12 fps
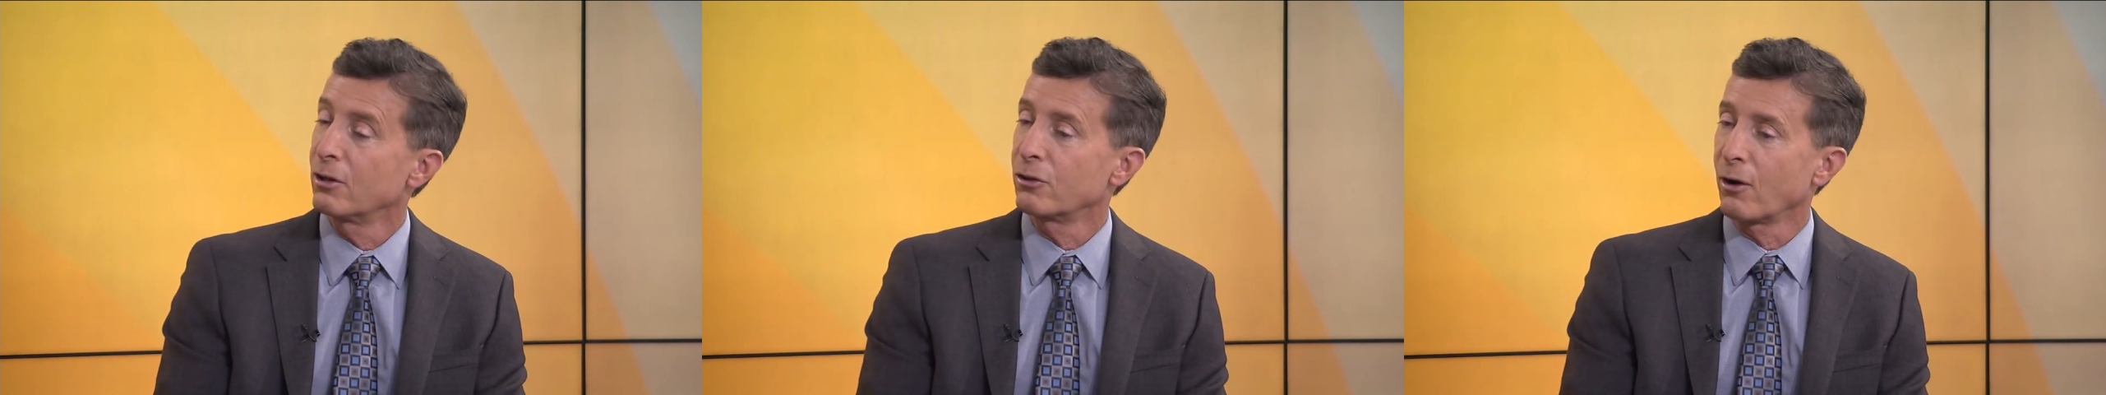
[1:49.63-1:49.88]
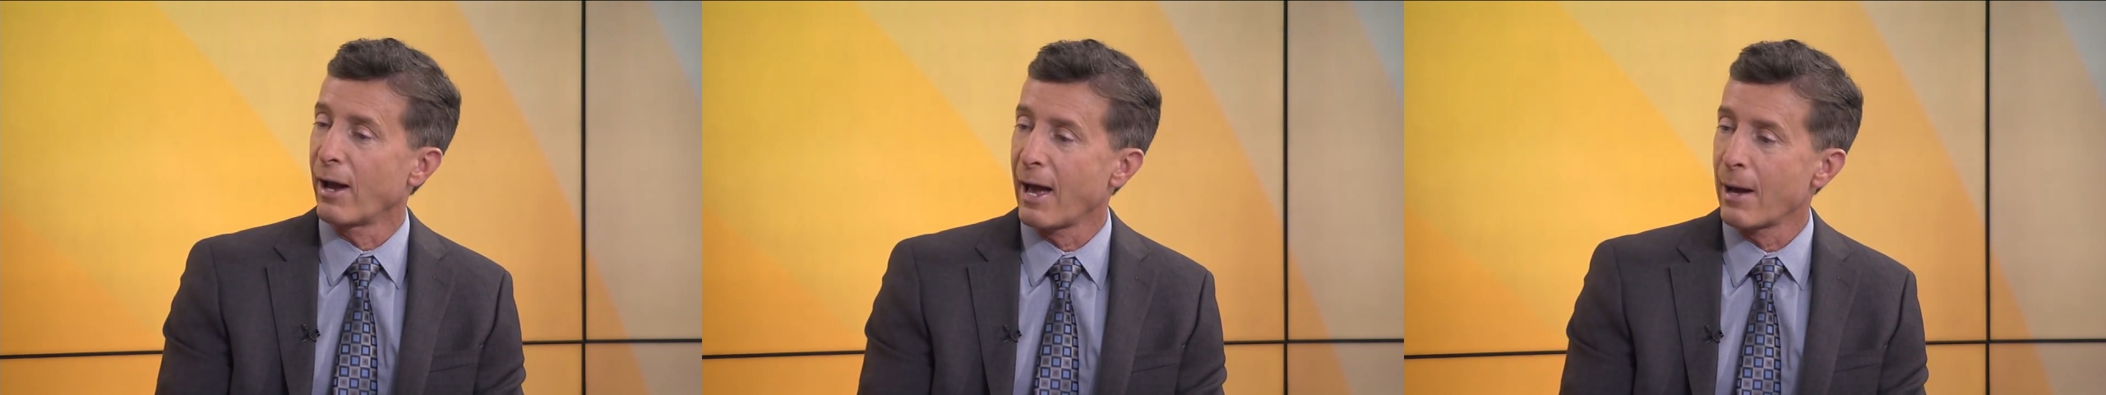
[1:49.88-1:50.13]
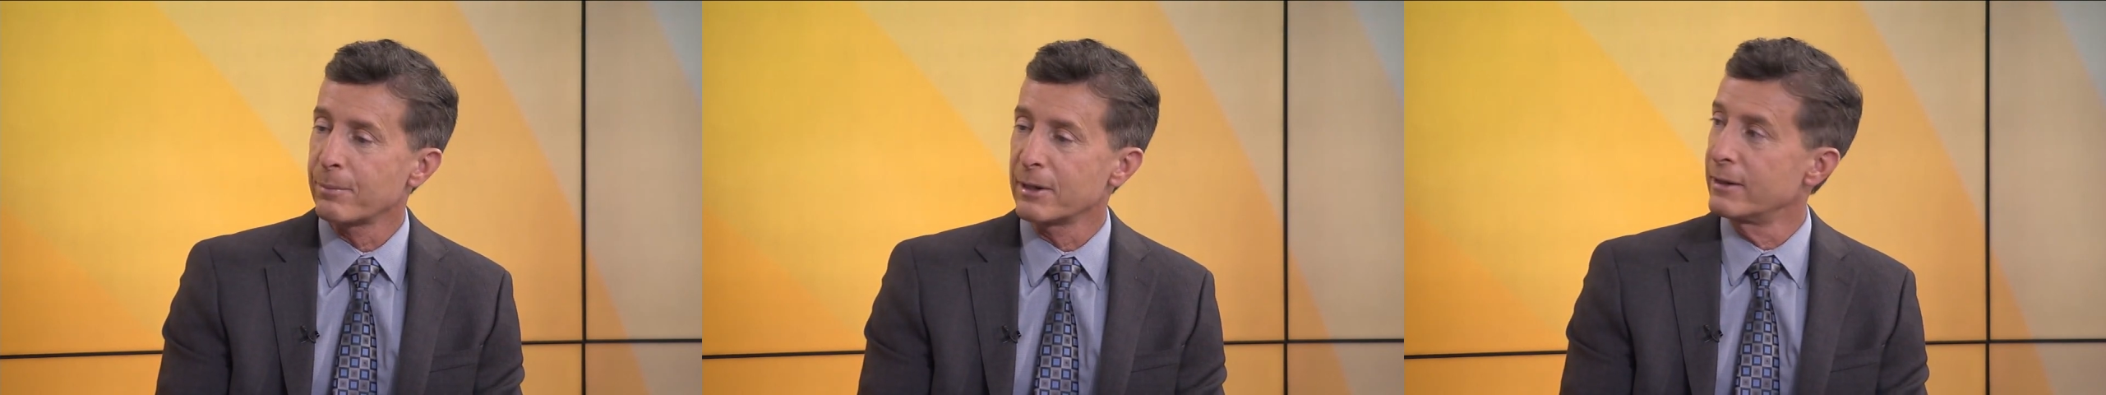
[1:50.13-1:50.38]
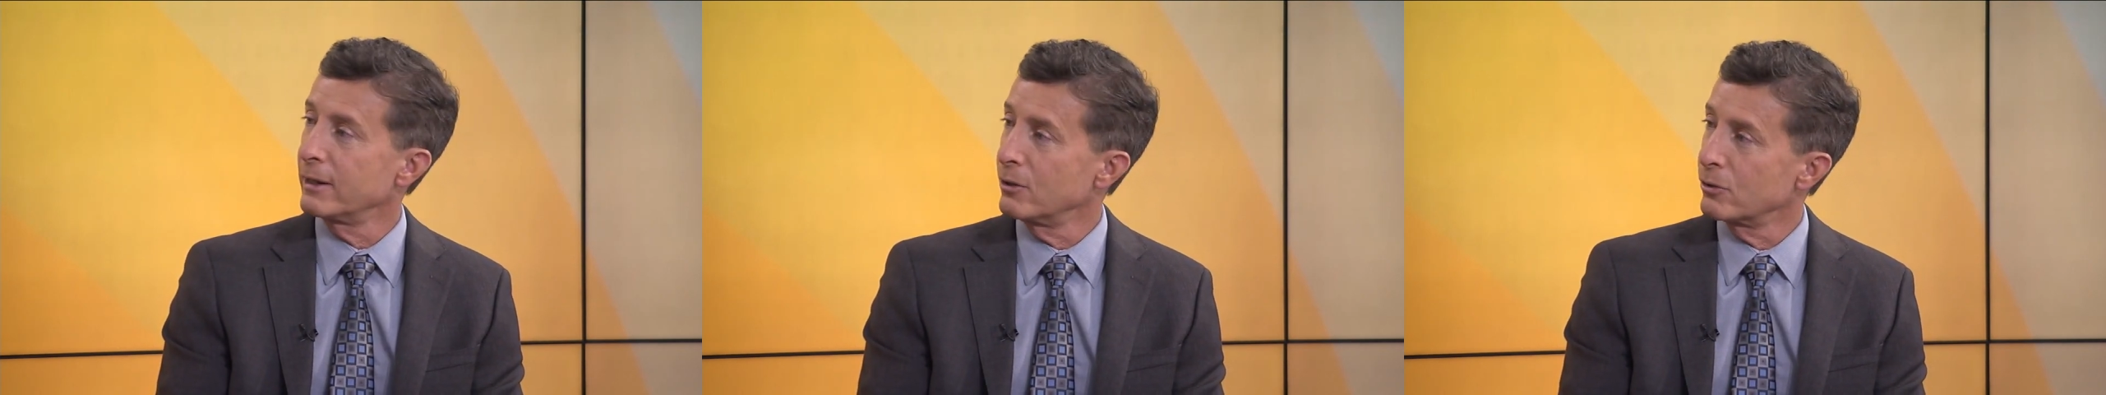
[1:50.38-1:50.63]
they're happy,
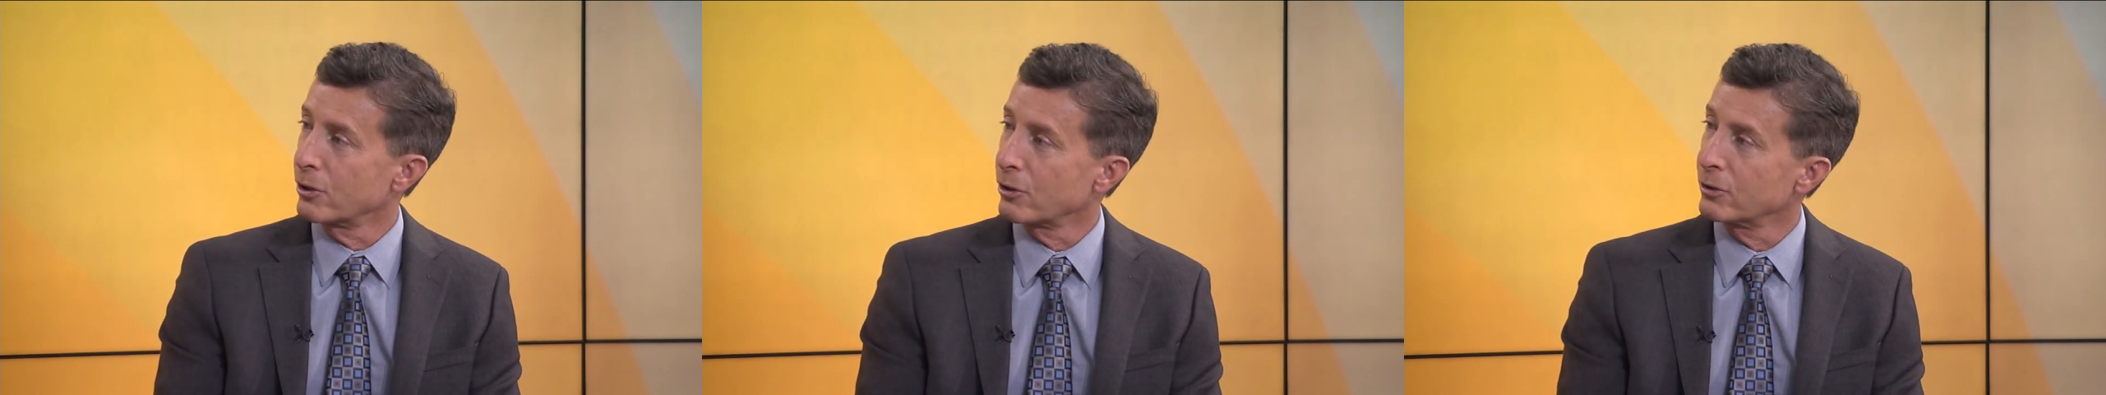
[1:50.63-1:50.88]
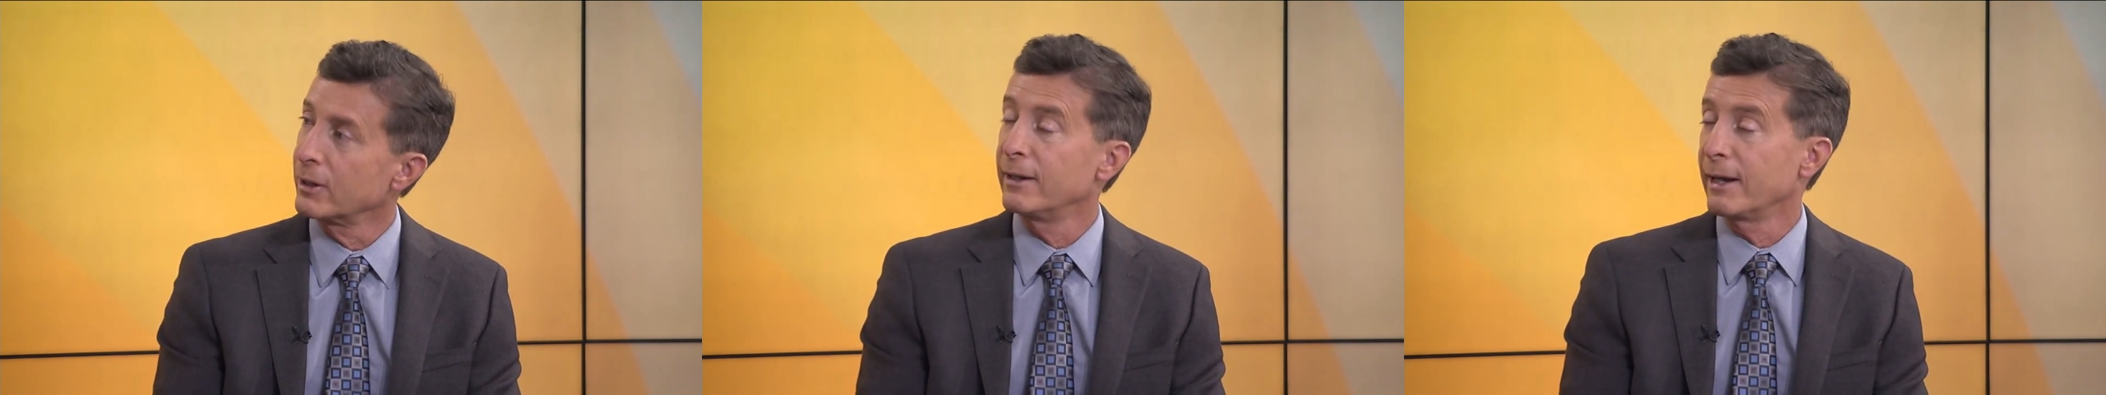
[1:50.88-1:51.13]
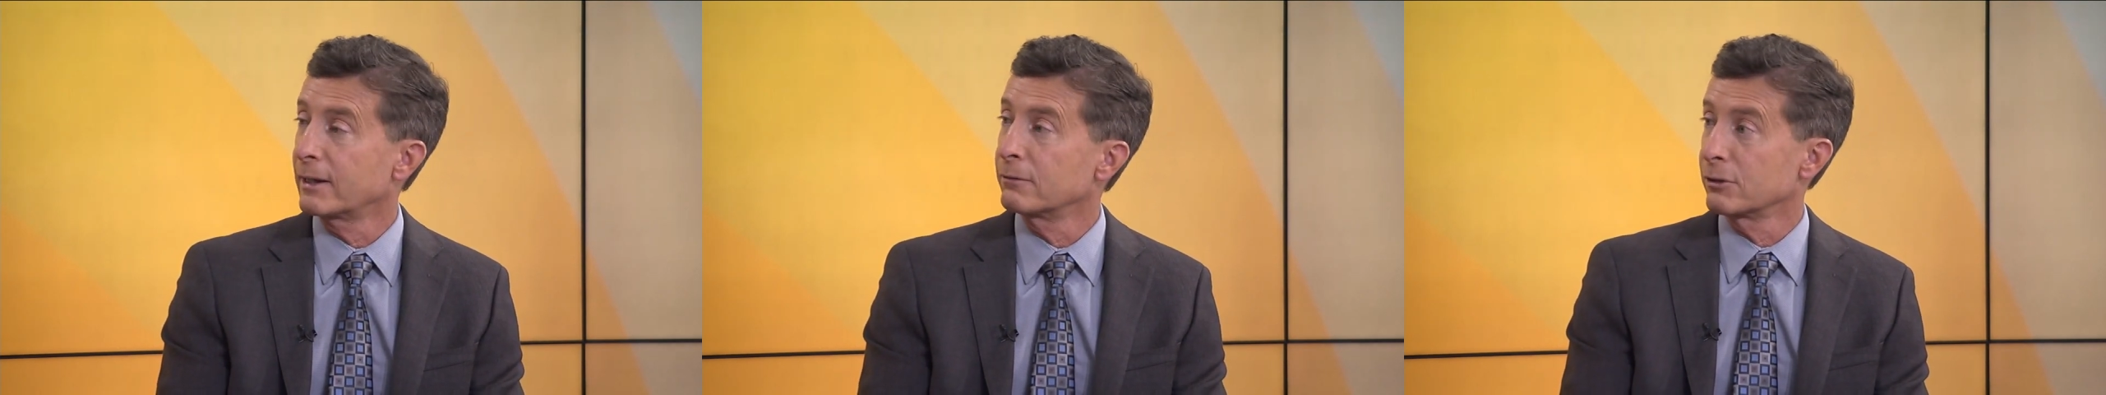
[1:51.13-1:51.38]
they don't hurt, and they can